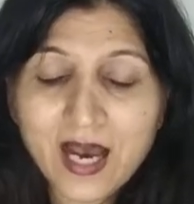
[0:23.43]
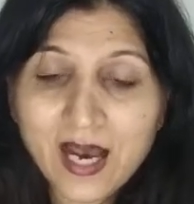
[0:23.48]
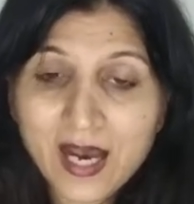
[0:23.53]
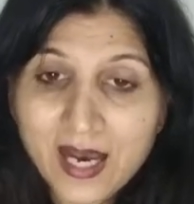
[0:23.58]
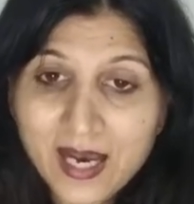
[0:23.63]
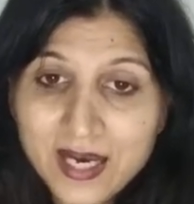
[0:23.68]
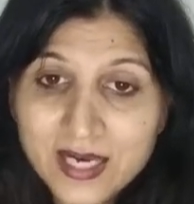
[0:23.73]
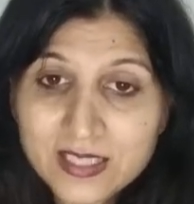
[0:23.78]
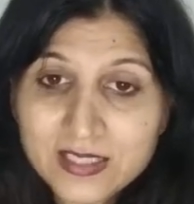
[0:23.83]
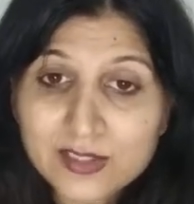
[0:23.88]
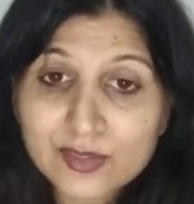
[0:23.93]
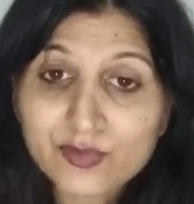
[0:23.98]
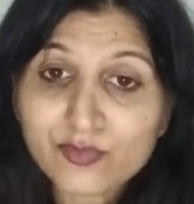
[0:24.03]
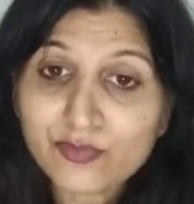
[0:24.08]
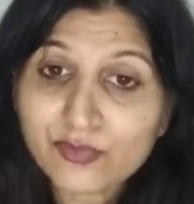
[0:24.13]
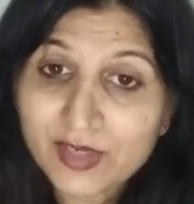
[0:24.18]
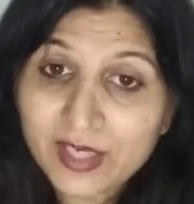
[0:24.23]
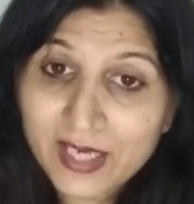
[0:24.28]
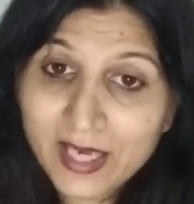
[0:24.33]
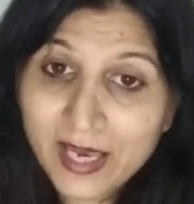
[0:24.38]
As
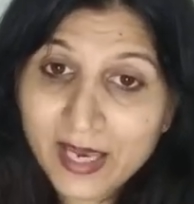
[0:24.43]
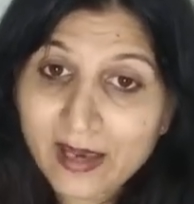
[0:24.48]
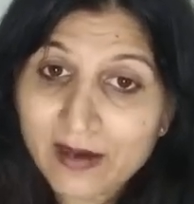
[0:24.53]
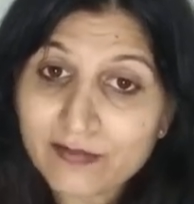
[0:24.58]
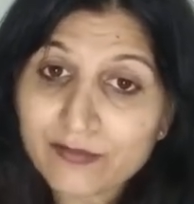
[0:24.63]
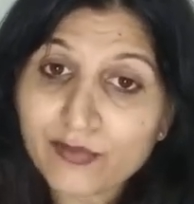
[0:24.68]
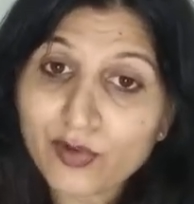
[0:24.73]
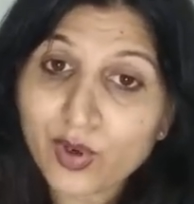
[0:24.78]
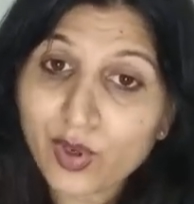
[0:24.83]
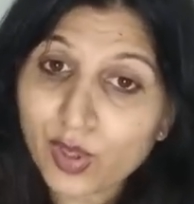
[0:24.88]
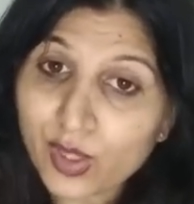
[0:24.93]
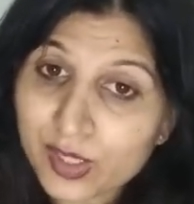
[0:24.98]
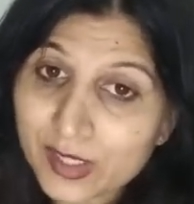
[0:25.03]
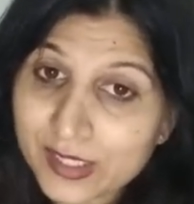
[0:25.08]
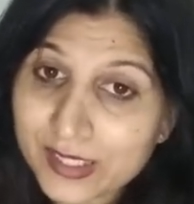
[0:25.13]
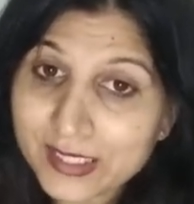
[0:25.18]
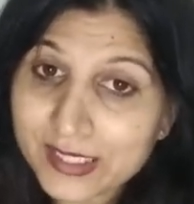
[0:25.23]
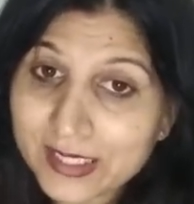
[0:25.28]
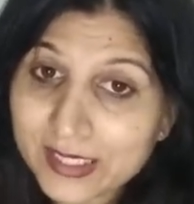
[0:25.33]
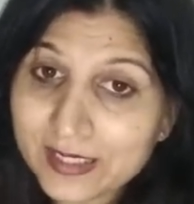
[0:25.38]
we have
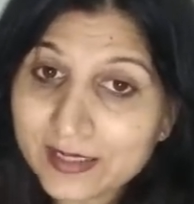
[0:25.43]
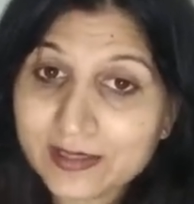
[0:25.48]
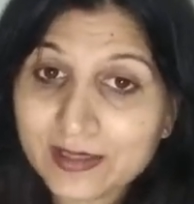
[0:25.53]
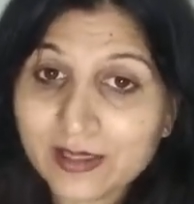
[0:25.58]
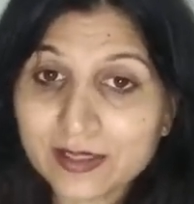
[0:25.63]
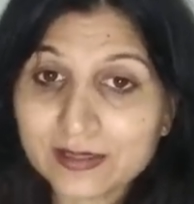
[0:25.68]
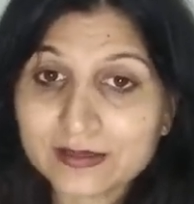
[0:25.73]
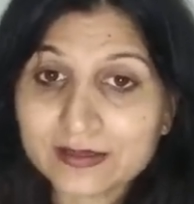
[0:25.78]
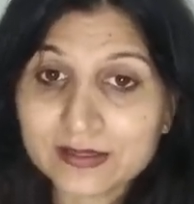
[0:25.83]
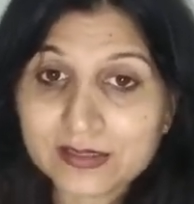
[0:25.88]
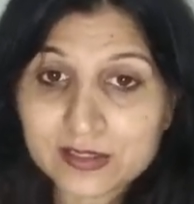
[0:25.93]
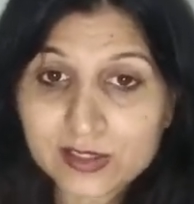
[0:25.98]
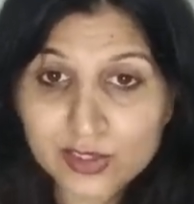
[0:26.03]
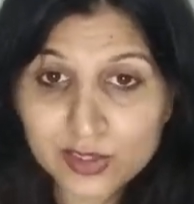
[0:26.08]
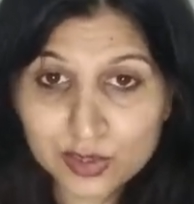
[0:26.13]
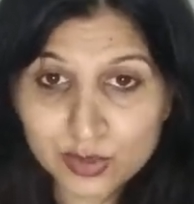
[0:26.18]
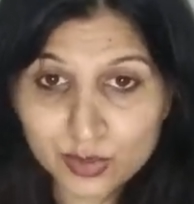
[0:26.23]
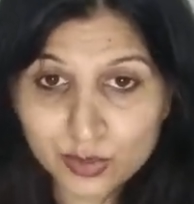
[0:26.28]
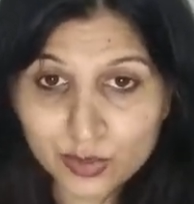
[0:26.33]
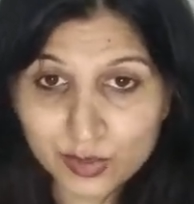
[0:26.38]
already done the
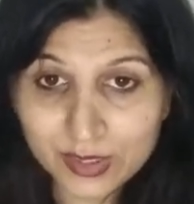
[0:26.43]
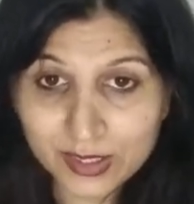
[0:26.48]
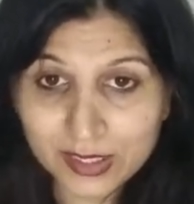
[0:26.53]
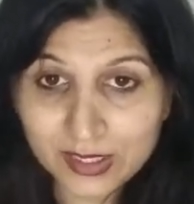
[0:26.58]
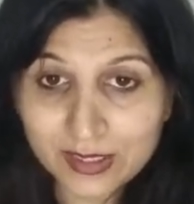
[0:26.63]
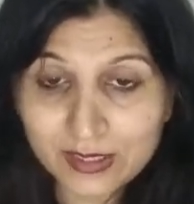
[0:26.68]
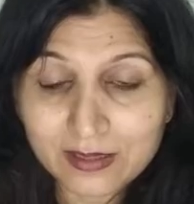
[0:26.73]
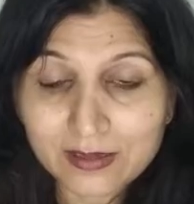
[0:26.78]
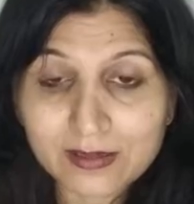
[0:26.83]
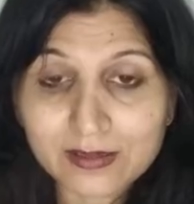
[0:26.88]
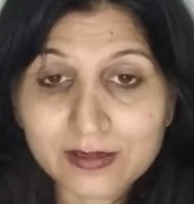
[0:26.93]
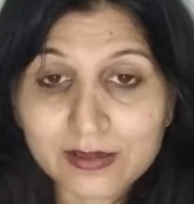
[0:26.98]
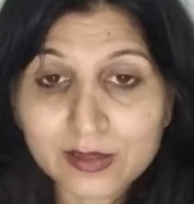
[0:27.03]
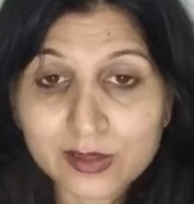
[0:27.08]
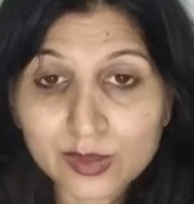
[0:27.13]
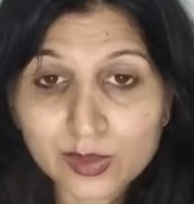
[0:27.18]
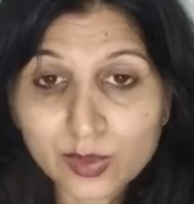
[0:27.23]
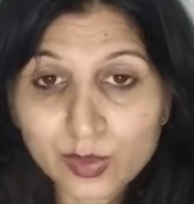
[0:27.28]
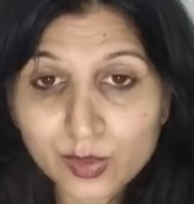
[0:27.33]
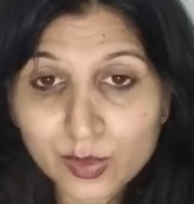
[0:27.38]
story, The
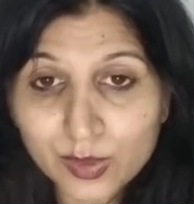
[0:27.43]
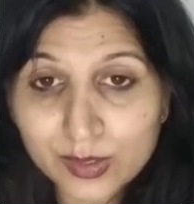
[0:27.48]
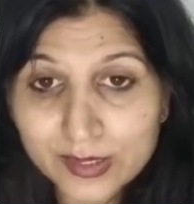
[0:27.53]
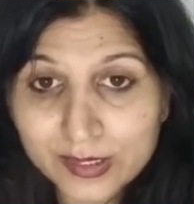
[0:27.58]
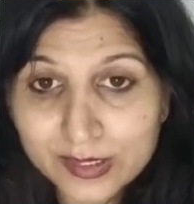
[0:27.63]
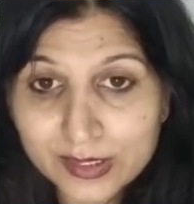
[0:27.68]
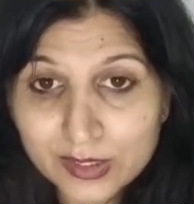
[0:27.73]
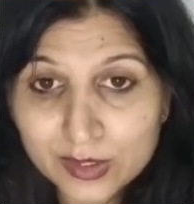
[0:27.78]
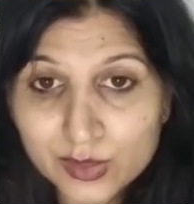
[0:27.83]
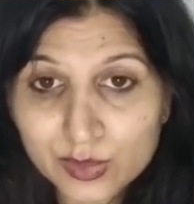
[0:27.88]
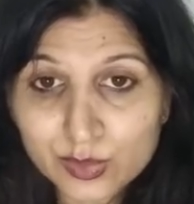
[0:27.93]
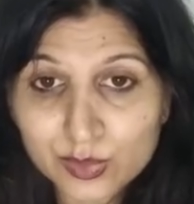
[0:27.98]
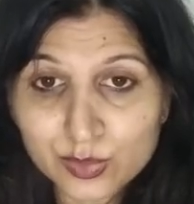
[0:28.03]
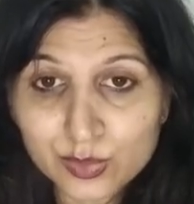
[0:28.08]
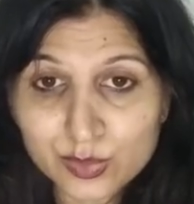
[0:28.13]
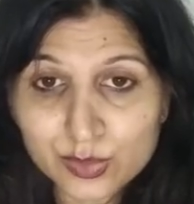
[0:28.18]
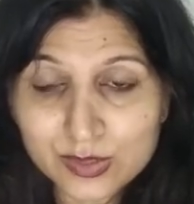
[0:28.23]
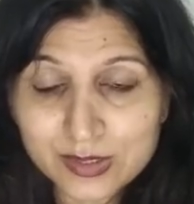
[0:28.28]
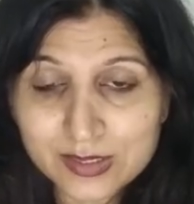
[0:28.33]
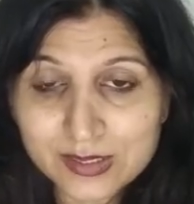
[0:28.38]
Golden
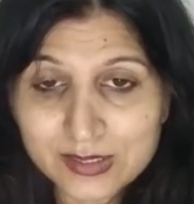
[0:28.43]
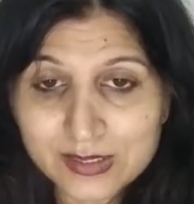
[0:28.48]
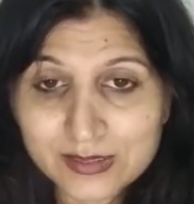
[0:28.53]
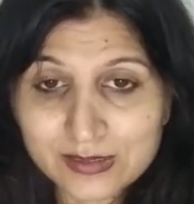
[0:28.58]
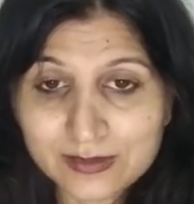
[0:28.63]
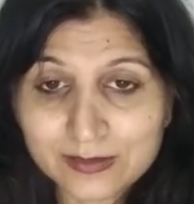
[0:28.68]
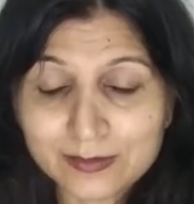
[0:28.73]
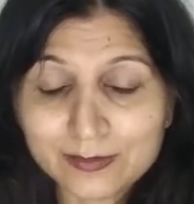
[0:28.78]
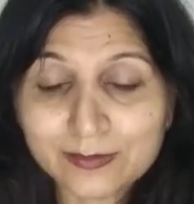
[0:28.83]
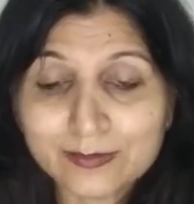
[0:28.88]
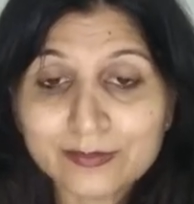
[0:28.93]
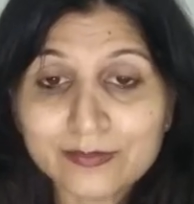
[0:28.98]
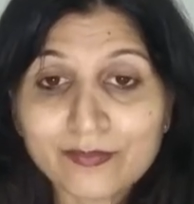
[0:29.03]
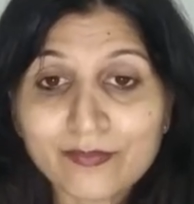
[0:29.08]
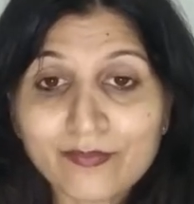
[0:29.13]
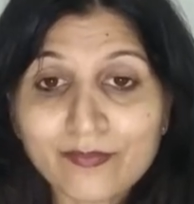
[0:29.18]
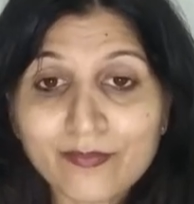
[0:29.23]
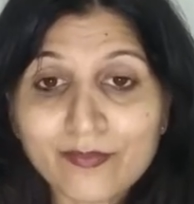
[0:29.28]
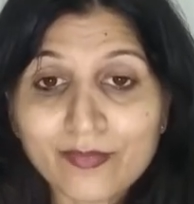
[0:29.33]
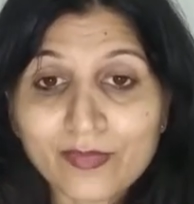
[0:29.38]
Goose
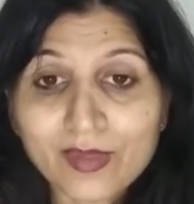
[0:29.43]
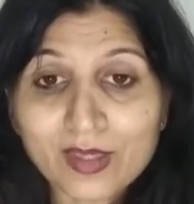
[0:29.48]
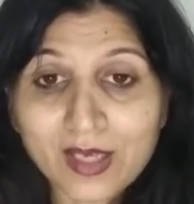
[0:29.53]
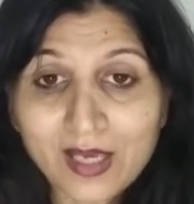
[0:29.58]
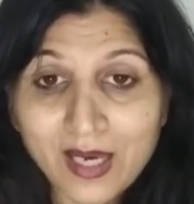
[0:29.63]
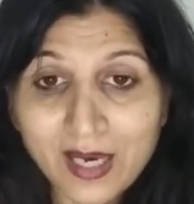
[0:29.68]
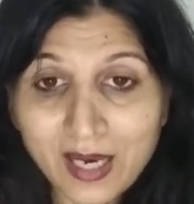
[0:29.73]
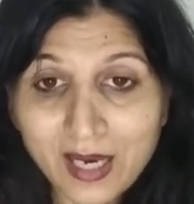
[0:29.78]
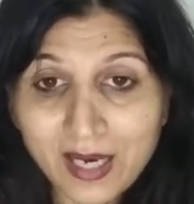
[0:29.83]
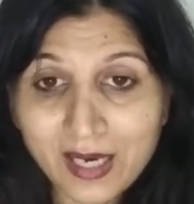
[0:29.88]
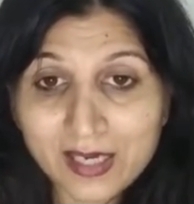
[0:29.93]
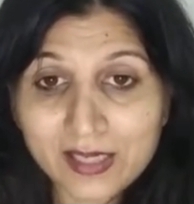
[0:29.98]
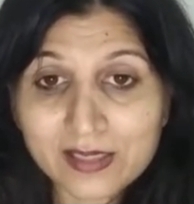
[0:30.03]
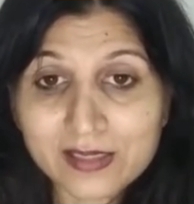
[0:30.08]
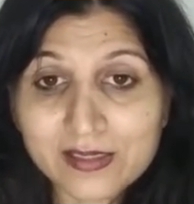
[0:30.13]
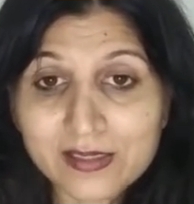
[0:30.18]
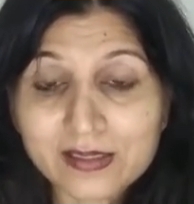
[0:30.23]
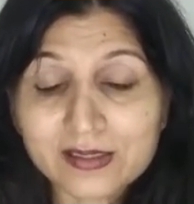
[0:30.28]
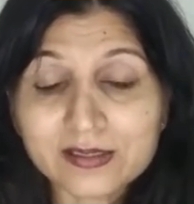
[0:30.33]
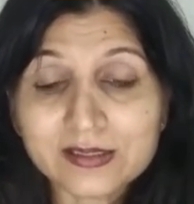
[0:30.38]

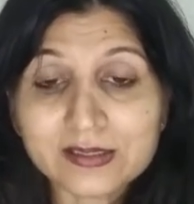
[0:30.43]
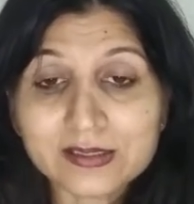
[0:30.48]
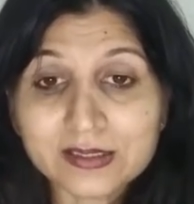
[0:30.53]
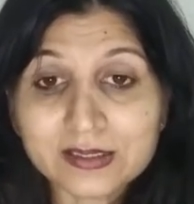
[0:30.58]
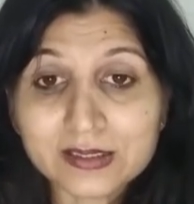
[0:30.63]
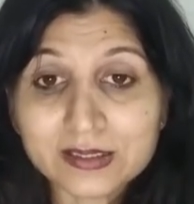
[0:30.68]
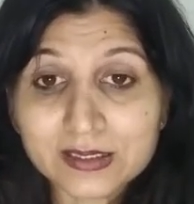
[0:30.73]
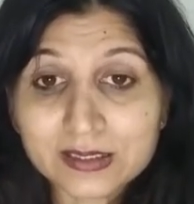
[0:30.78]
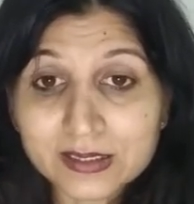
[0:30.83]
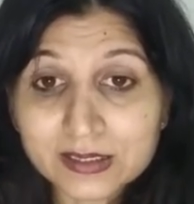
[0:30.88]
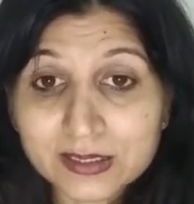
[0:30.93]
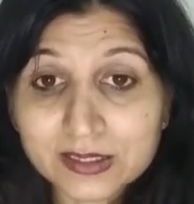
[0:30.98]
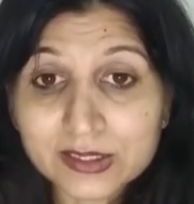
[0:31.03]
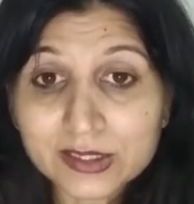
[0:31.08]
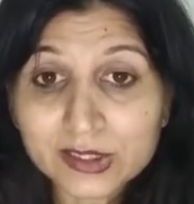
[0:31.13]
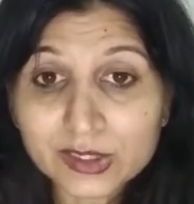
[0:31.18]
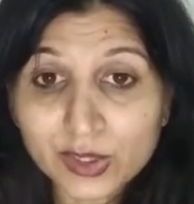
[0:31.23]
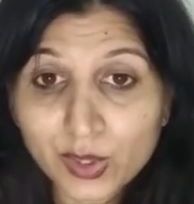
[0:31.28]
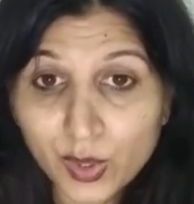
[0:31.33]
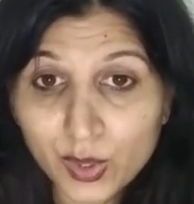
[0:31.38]
and The
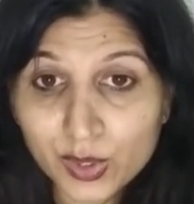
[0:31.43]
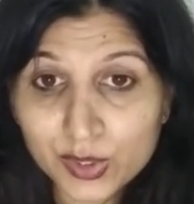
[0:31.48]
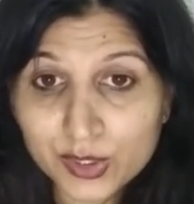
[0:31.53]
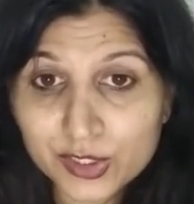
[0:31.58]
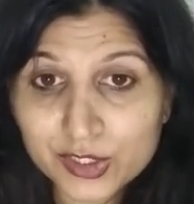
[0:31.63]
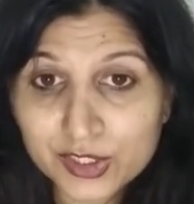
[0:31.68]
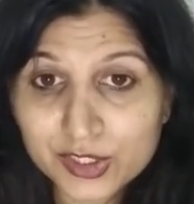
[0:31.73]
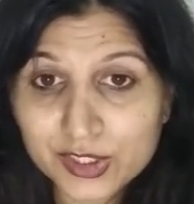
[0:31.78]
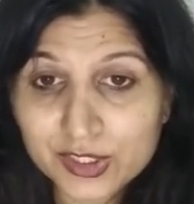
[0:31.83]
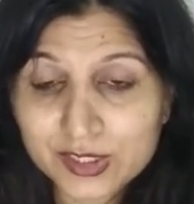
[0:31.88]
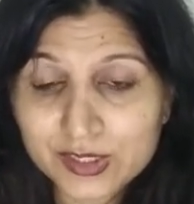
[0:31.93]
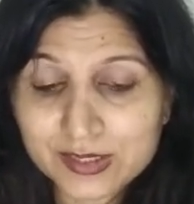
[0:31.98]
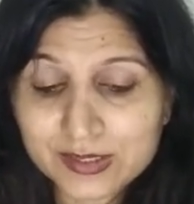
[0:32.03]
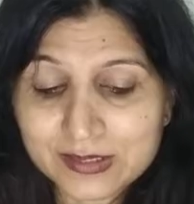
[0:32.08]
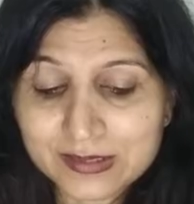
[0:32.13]
Torch.